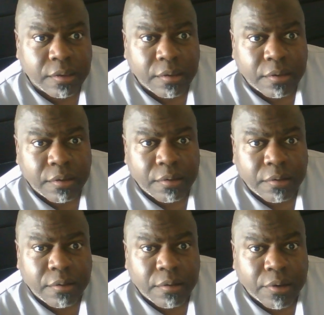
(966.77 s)

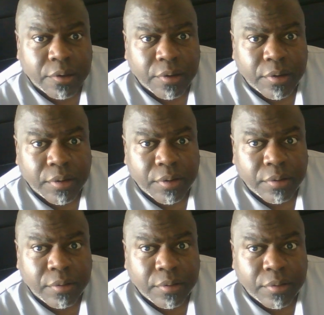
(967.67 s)

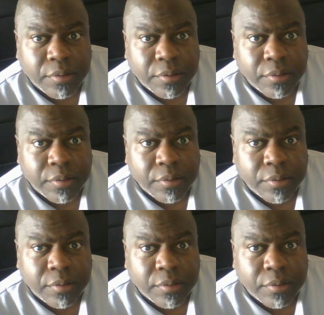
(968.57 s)
Nobody speaks.